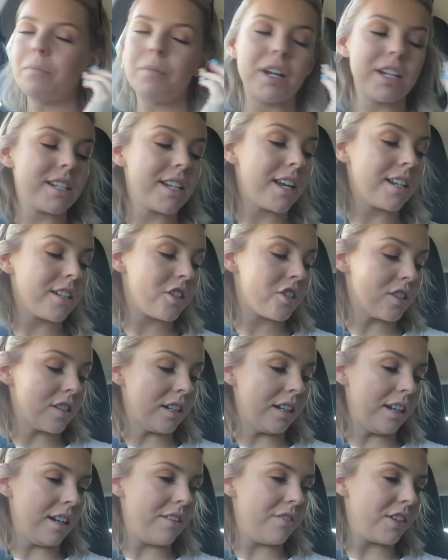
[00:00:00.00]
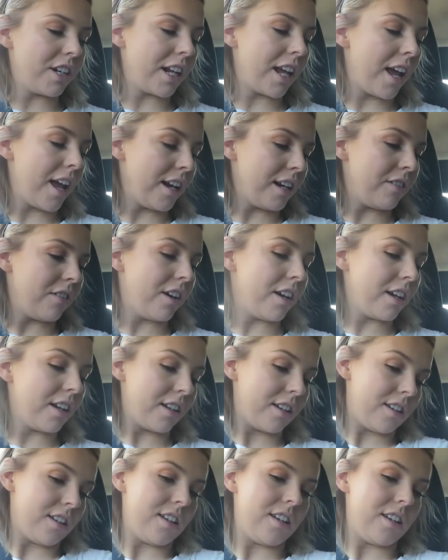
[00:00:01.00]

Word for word: but I tend to just live in it anyway